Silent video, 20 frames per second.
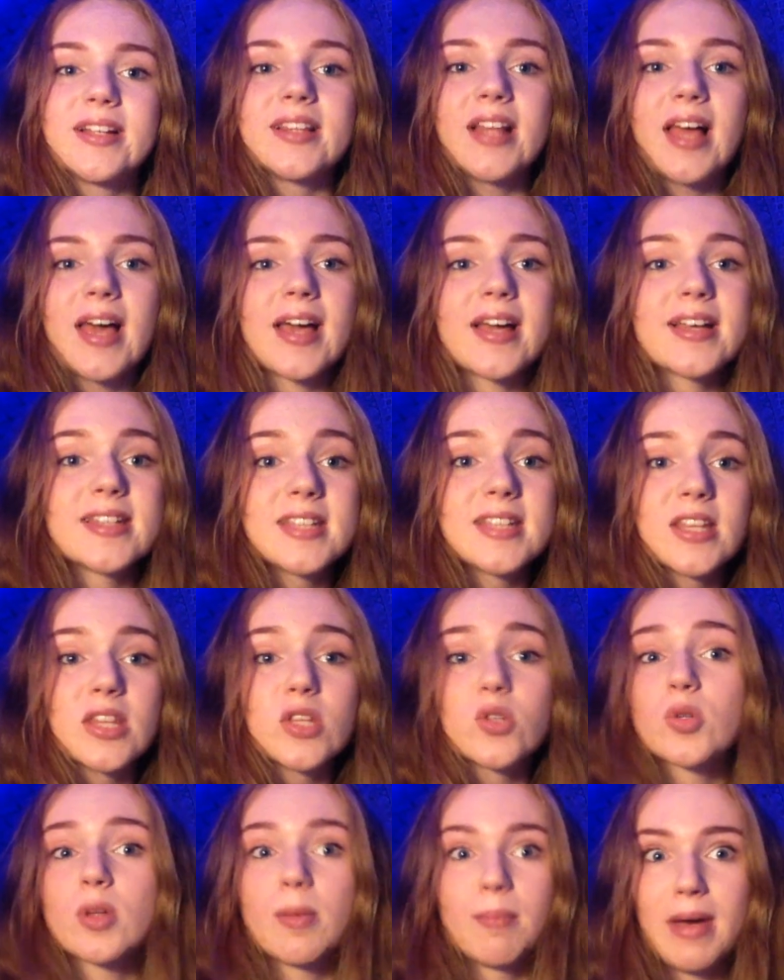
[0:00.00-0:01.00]
Like I said,
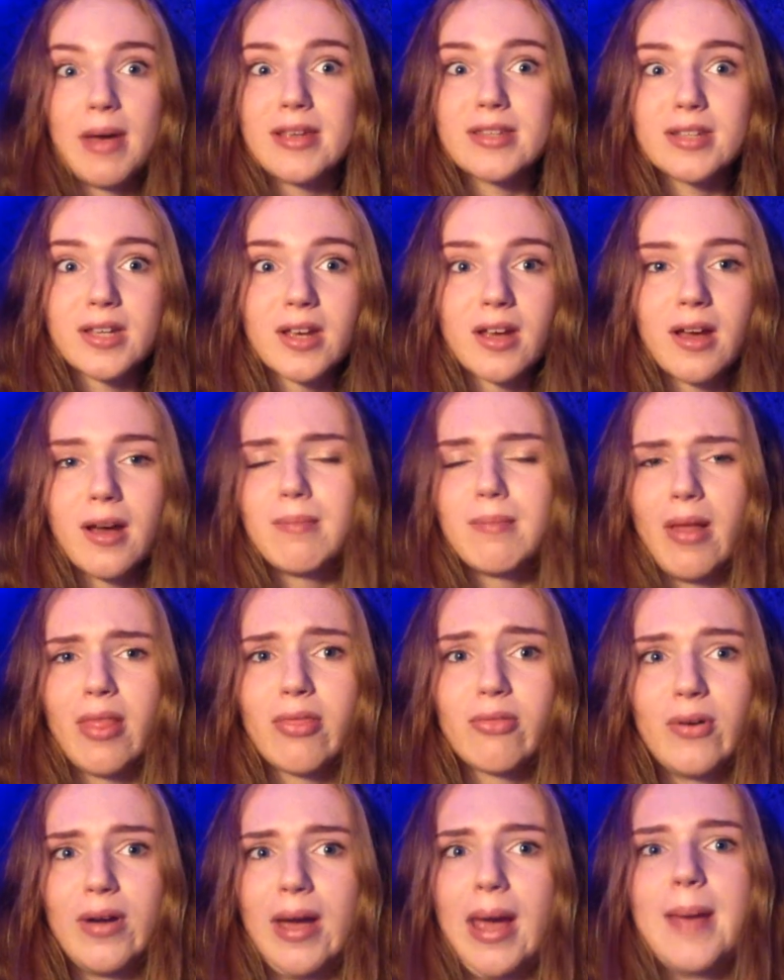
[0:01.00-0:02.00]
this was an amazing
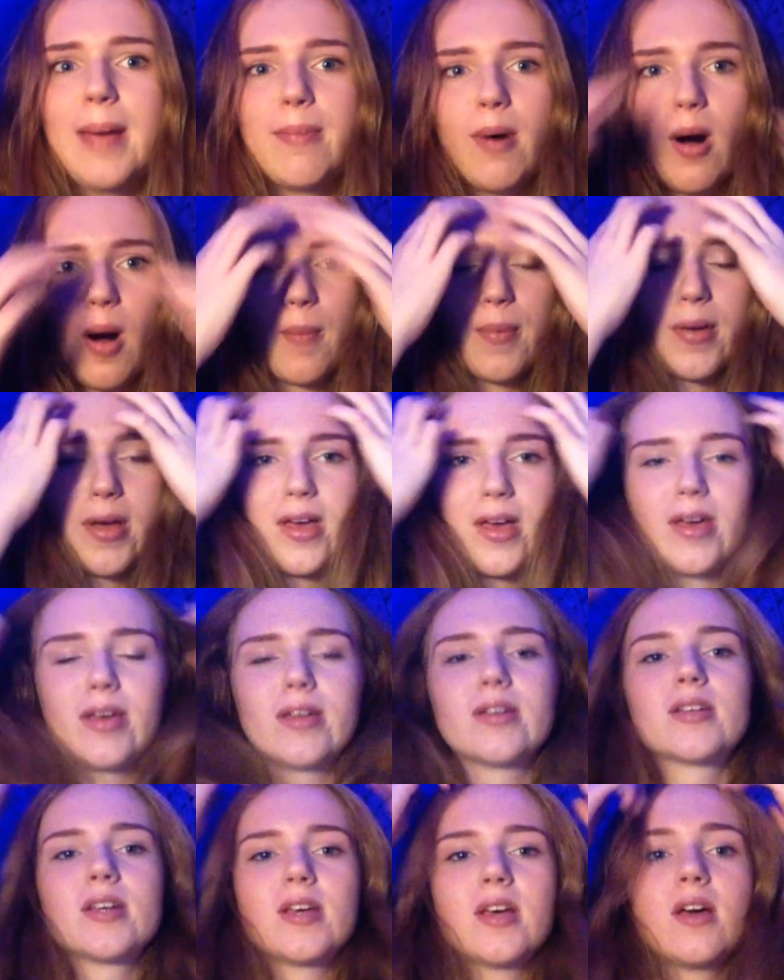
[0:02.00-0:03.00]
month for K-pop,
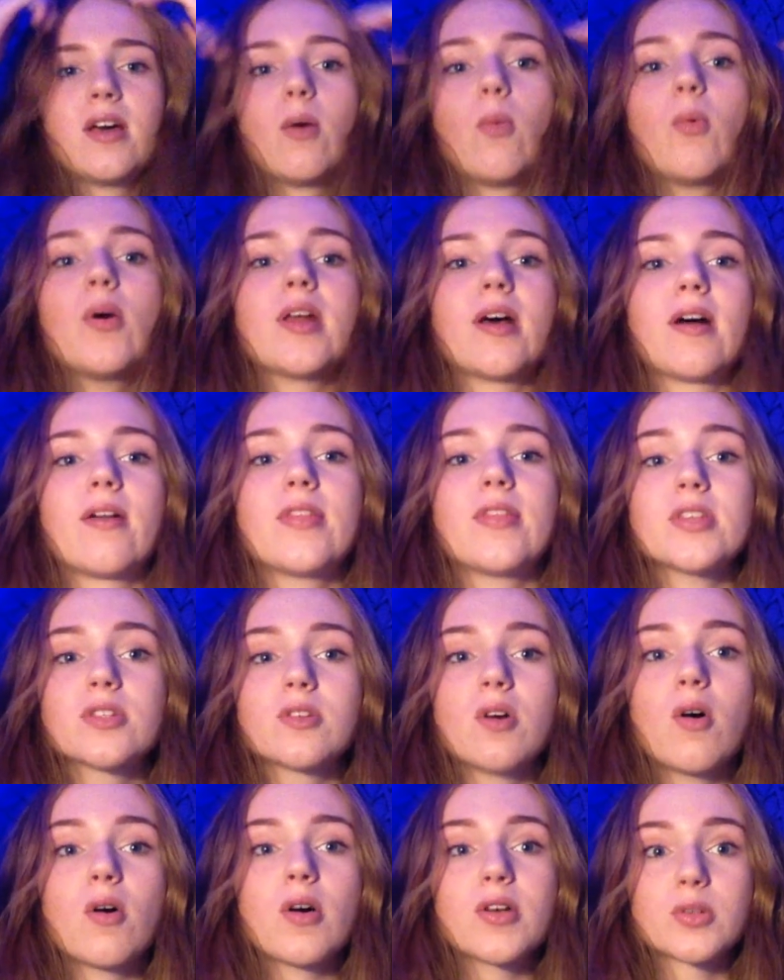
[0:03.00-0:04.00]
and Winner, the
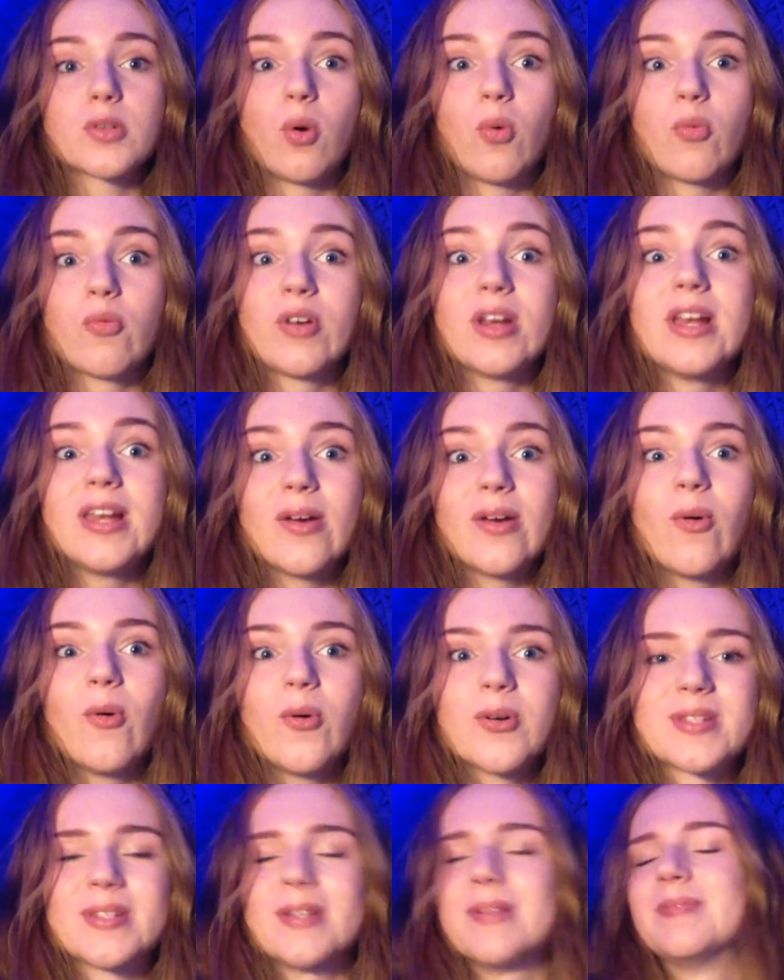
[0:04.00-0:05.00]
song is really
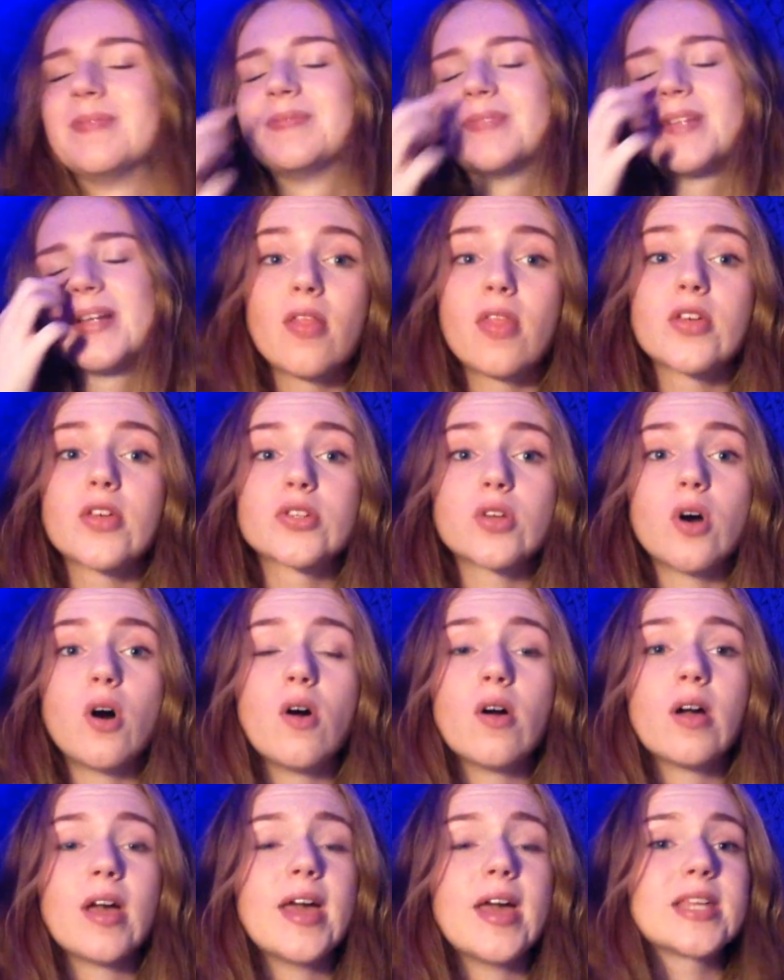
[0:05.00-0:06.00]
awesome. The
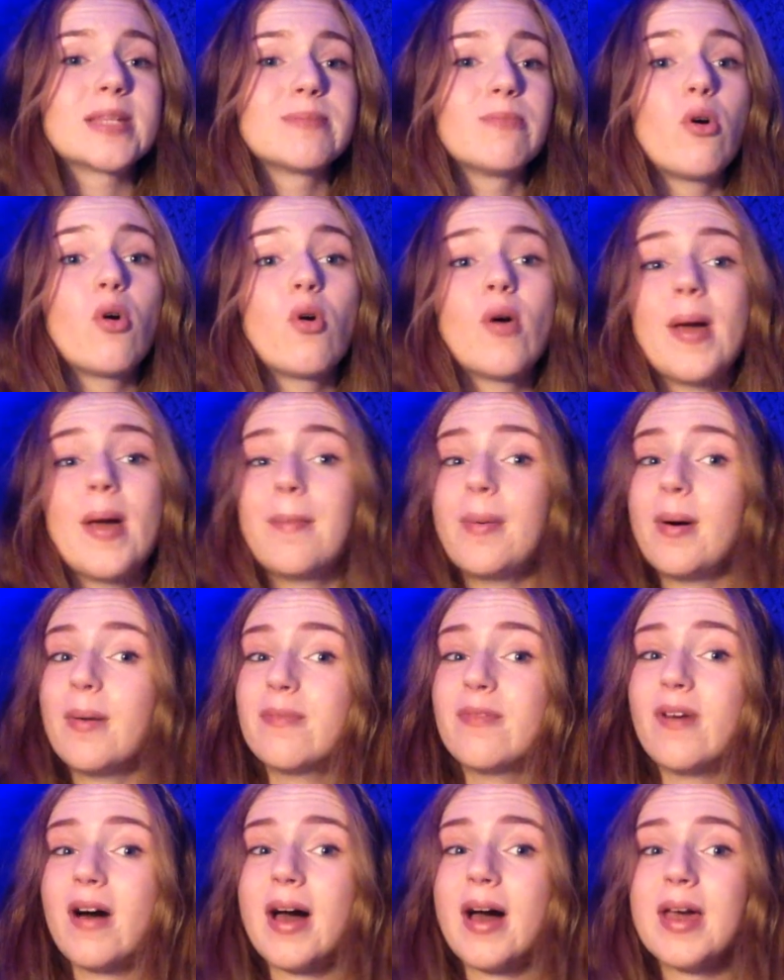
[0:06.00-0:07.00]
song has more
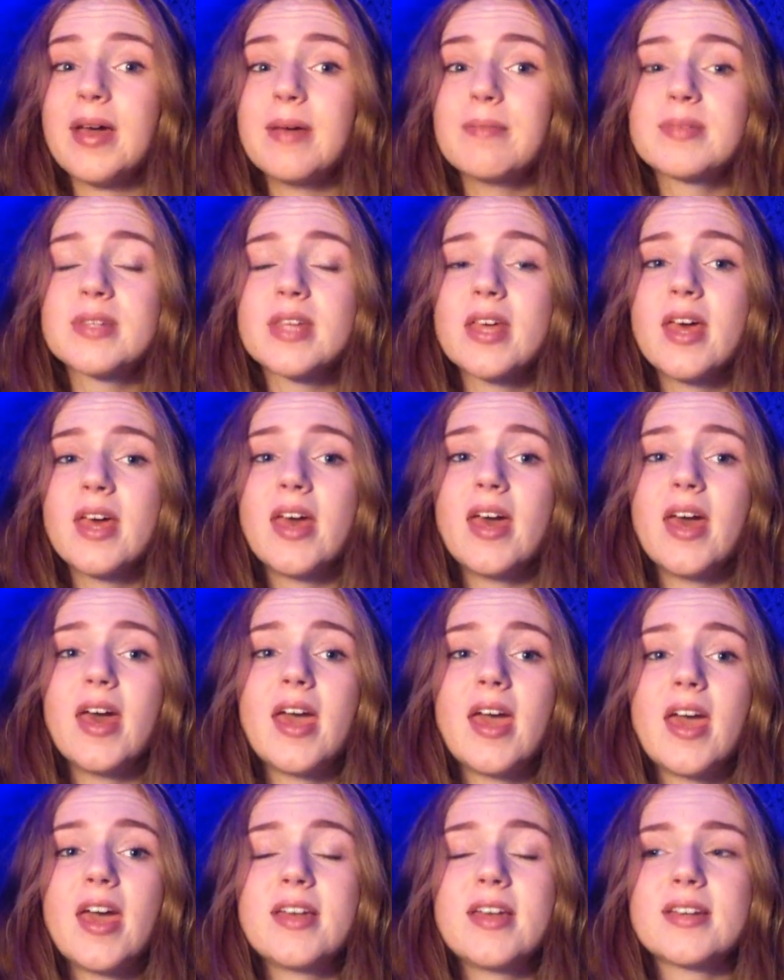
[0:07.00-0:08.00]
hip-hop vibes,
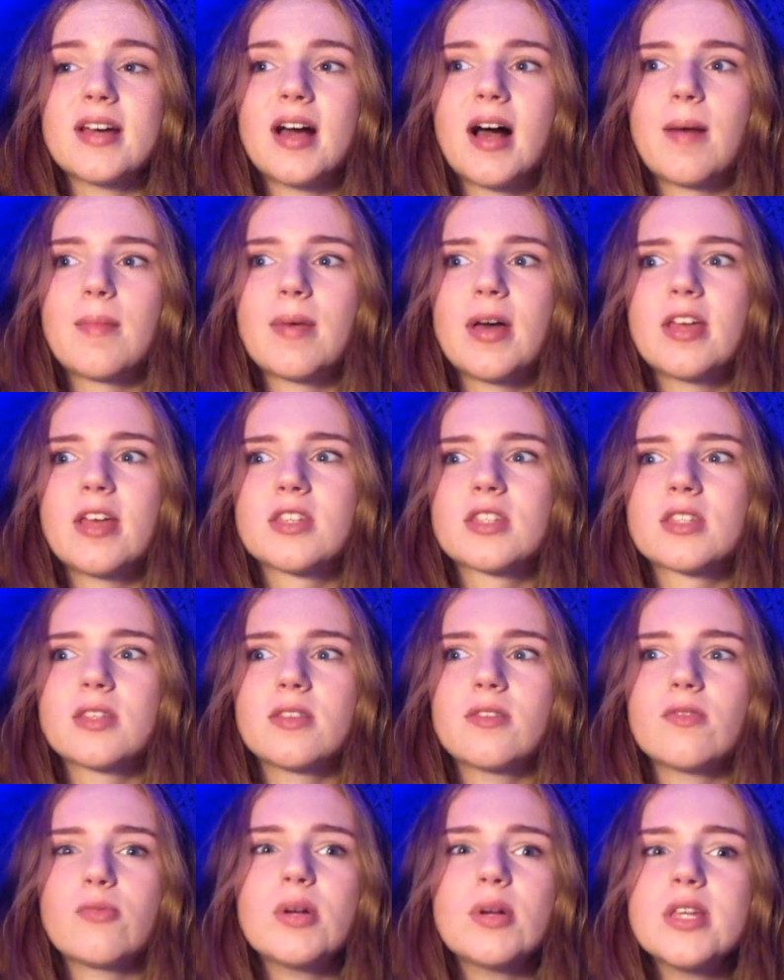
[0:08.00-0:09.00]
and
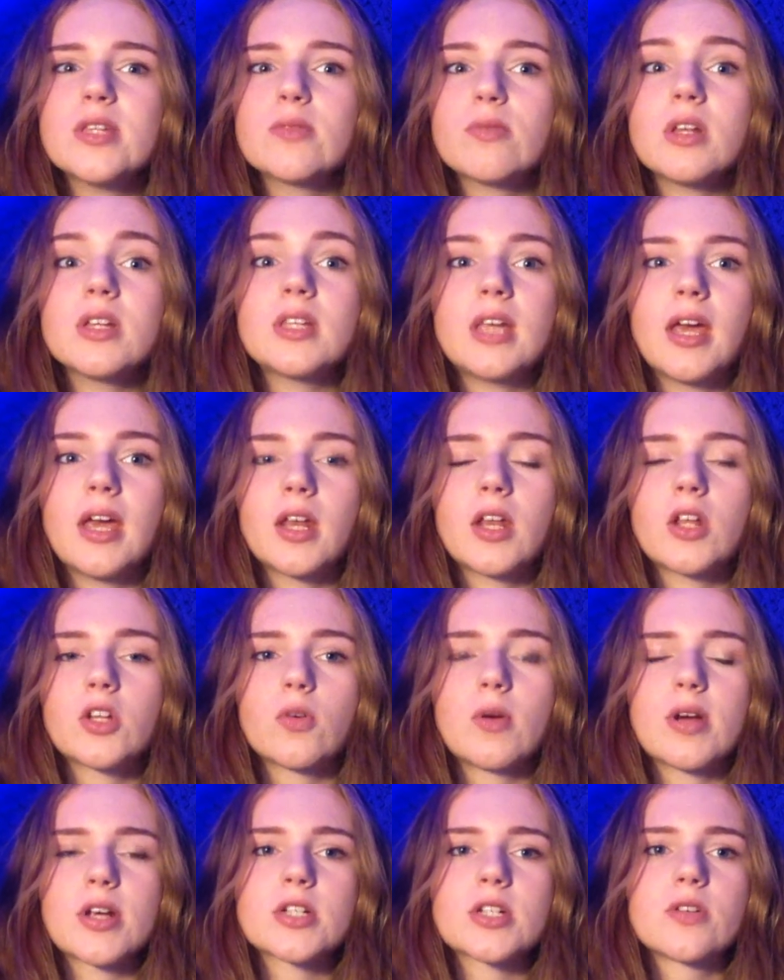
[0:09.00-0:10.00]
Winner's really taken a
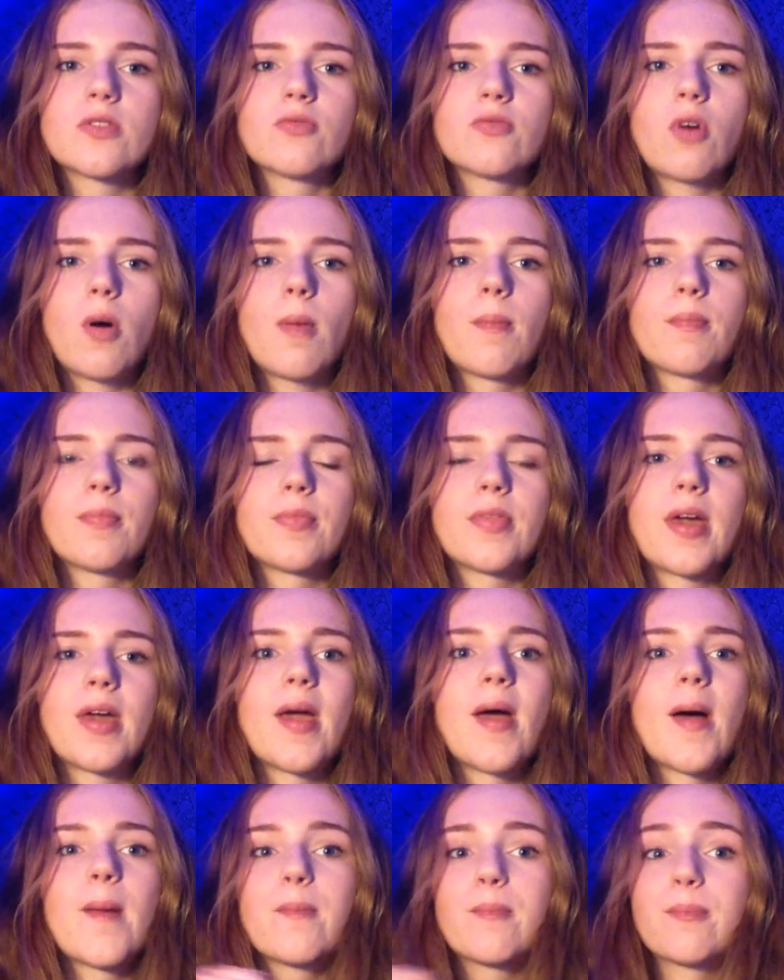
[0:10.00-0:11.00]
direction from
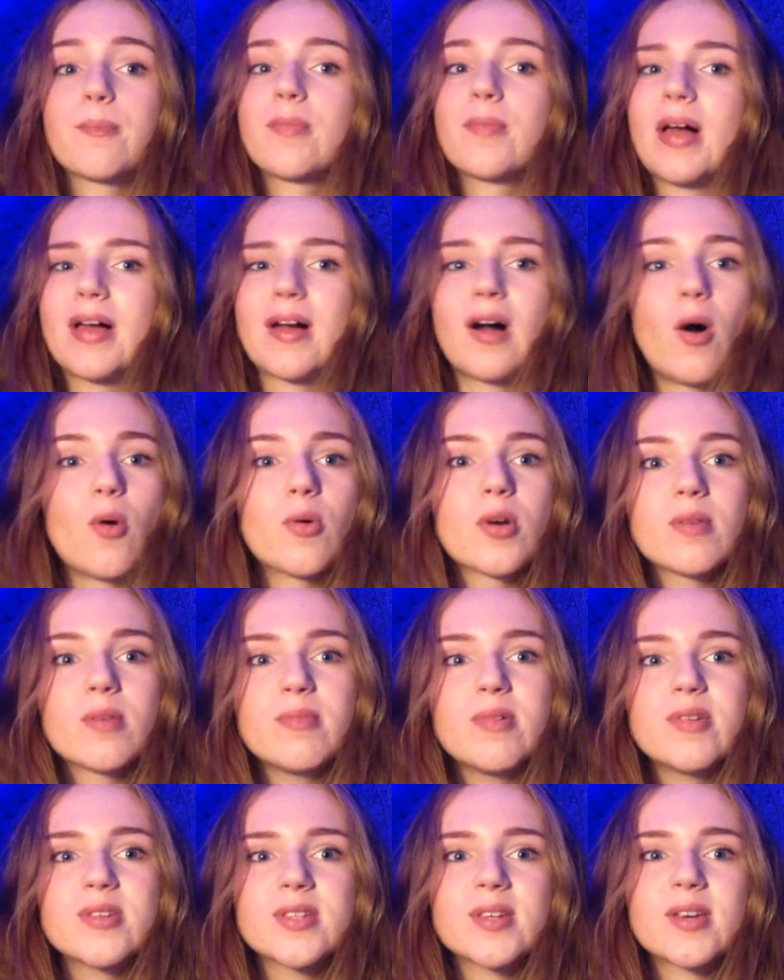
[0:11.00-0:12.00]
their like older
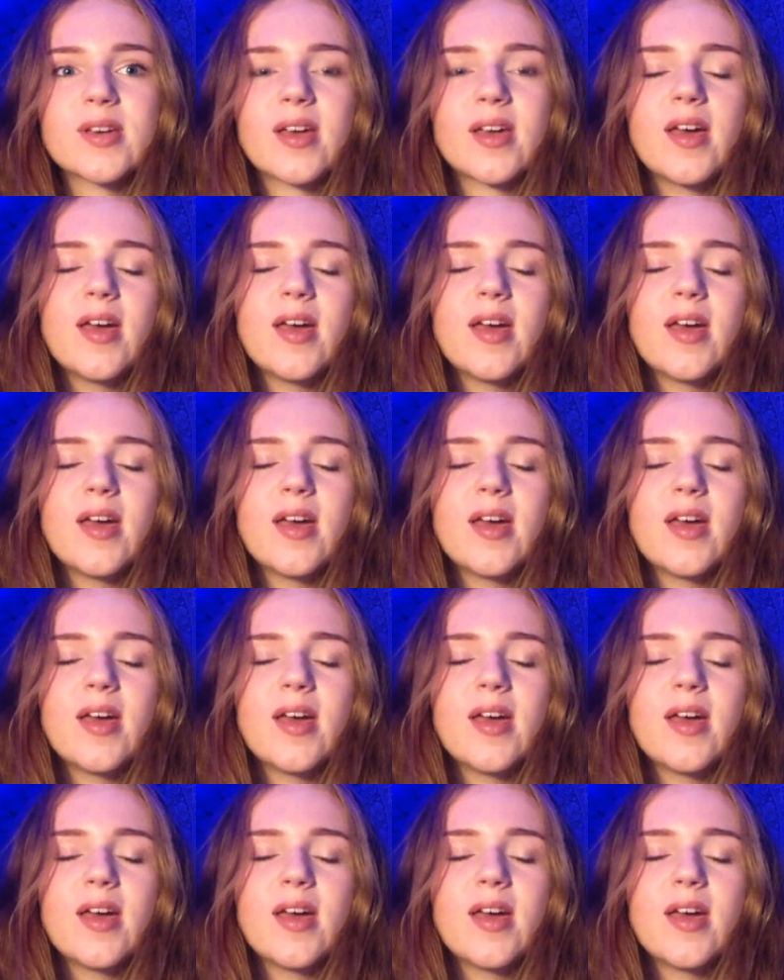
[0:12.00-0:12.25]
music.